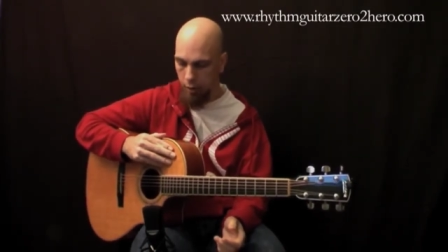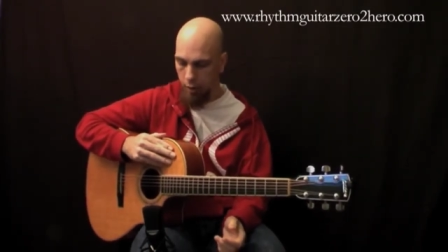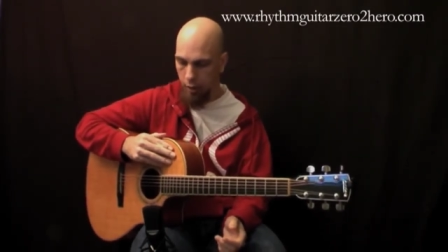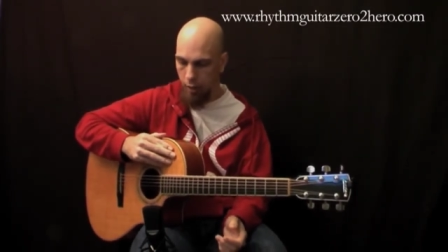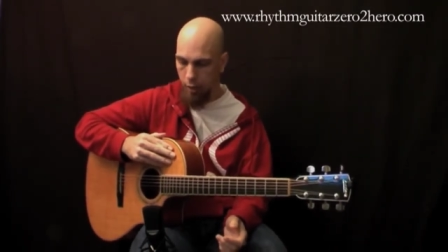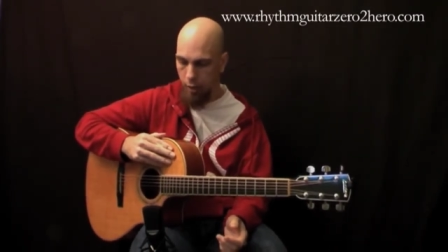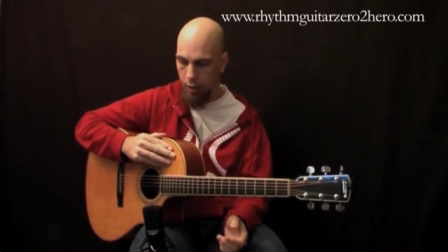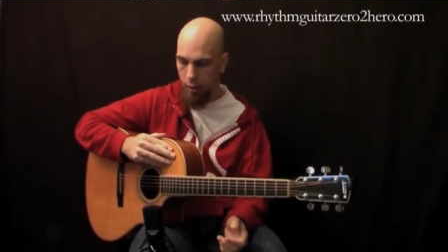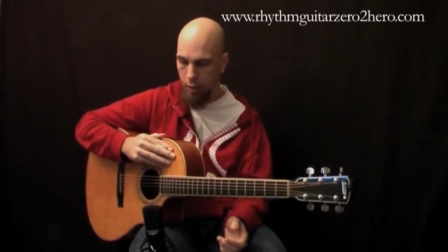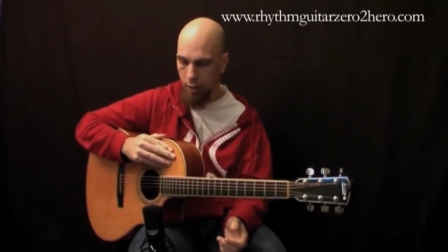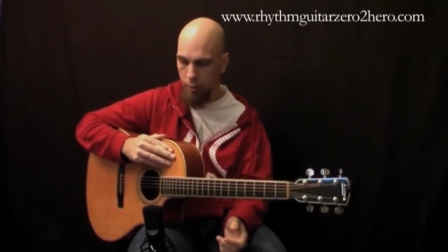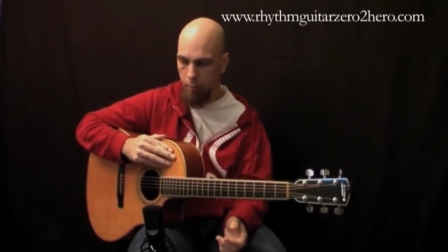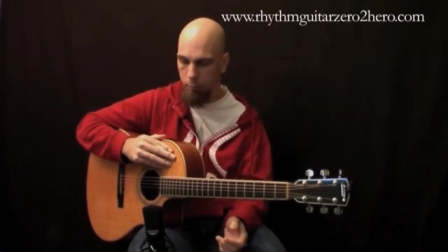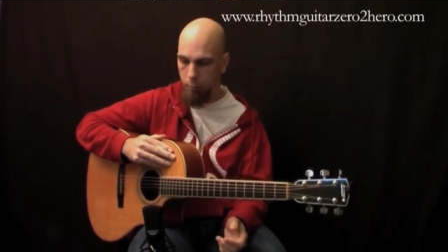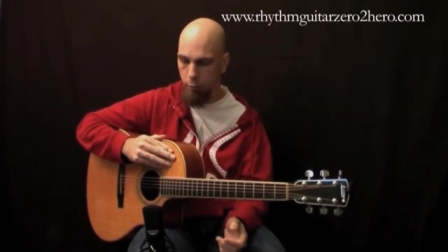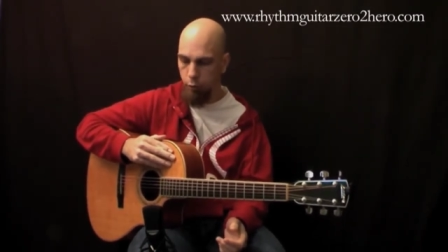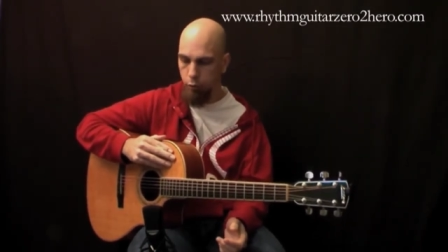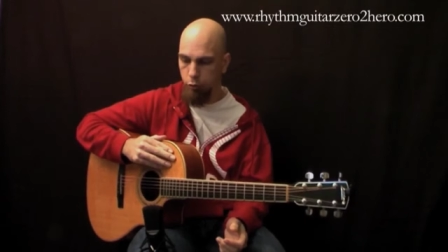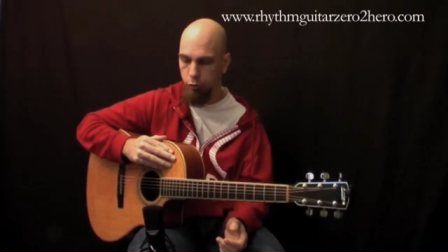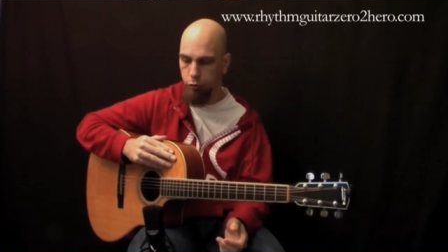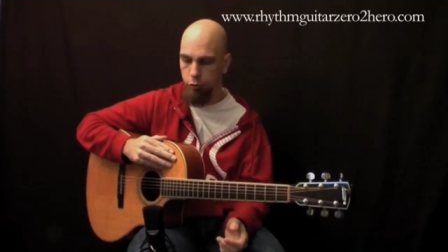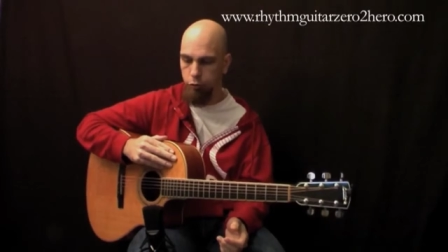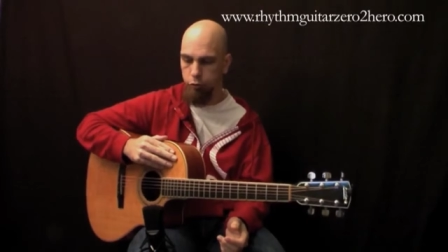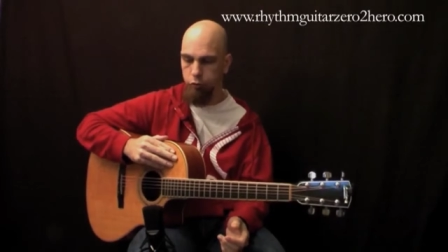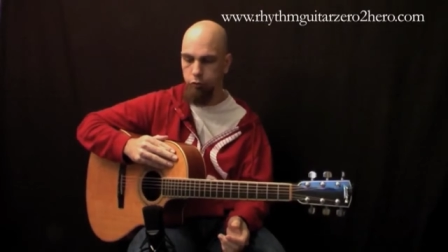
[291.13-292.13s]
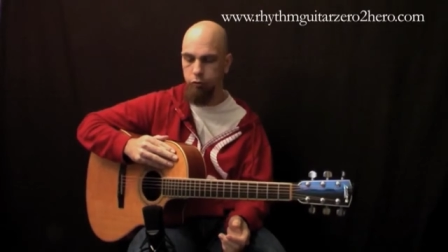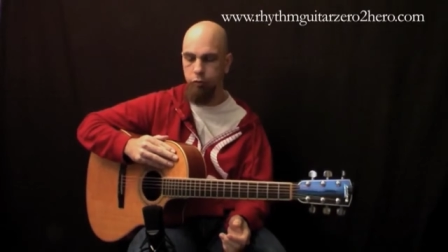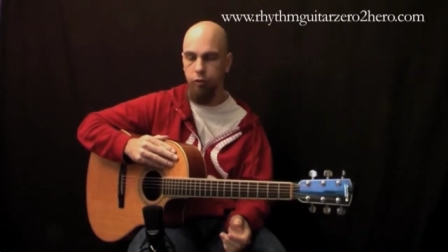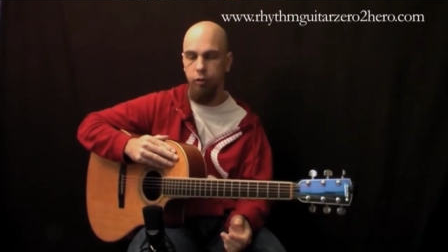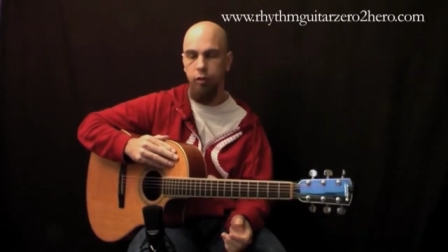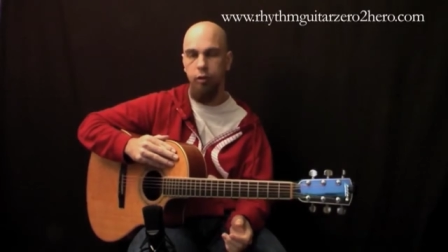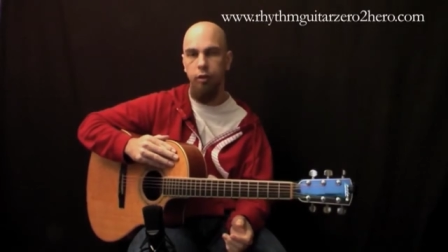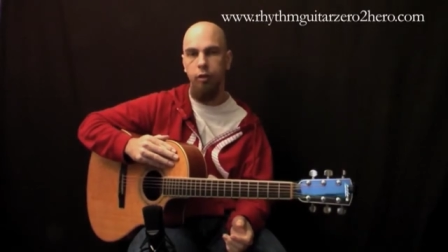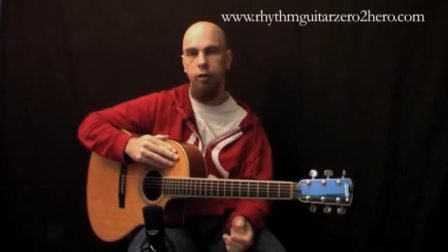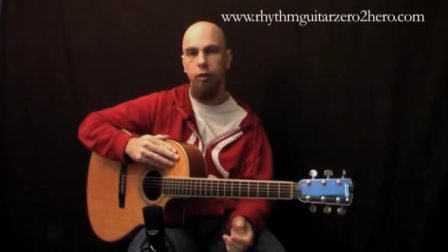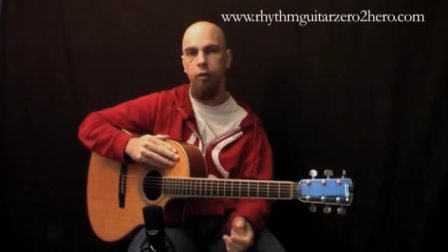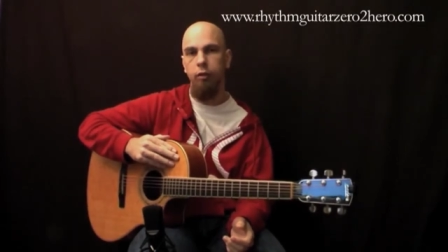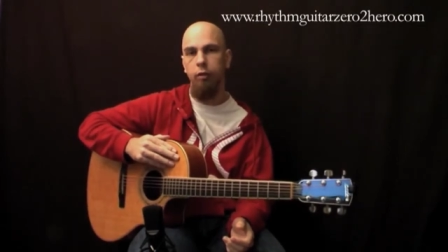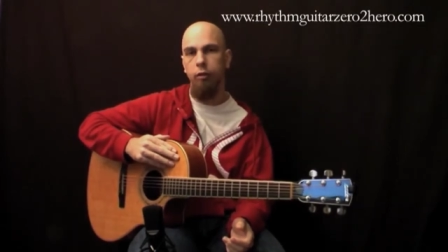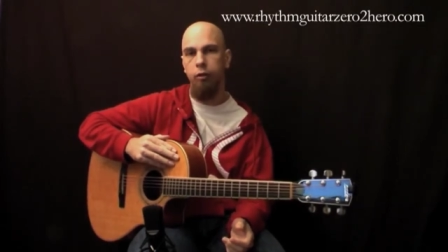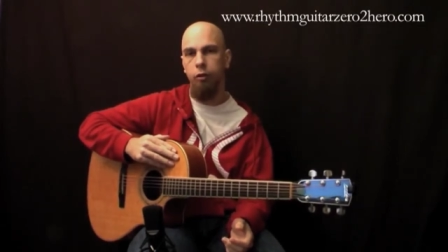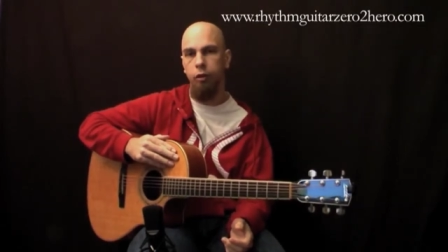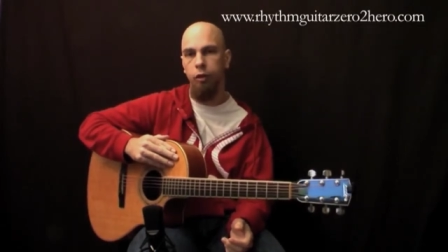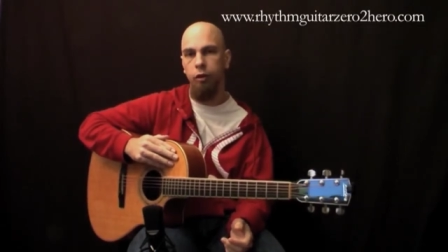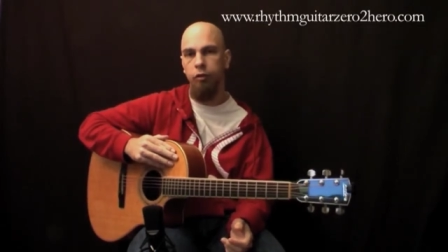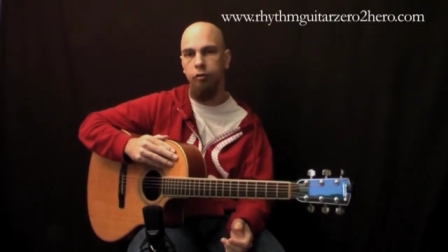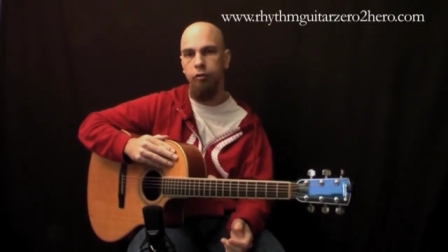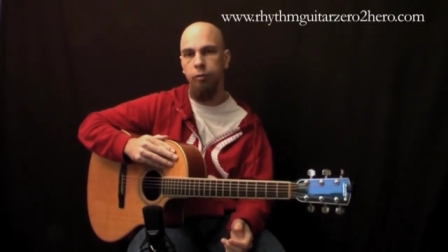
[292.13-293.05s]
Um, because, you know,